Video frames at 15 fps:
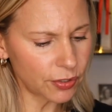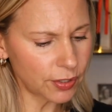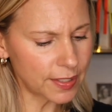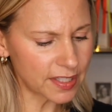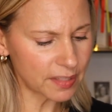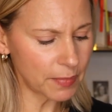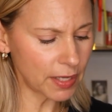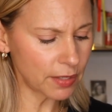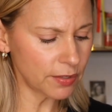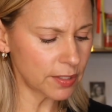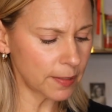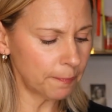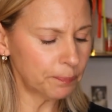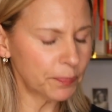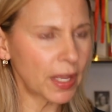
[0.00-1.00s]
It smells
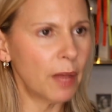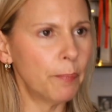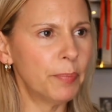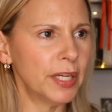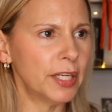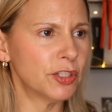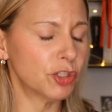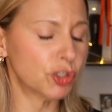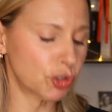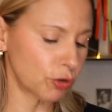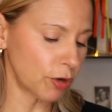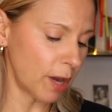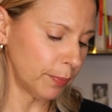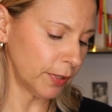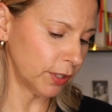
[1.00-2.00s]
a bit
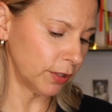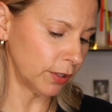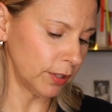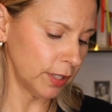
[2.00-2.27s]
tropical,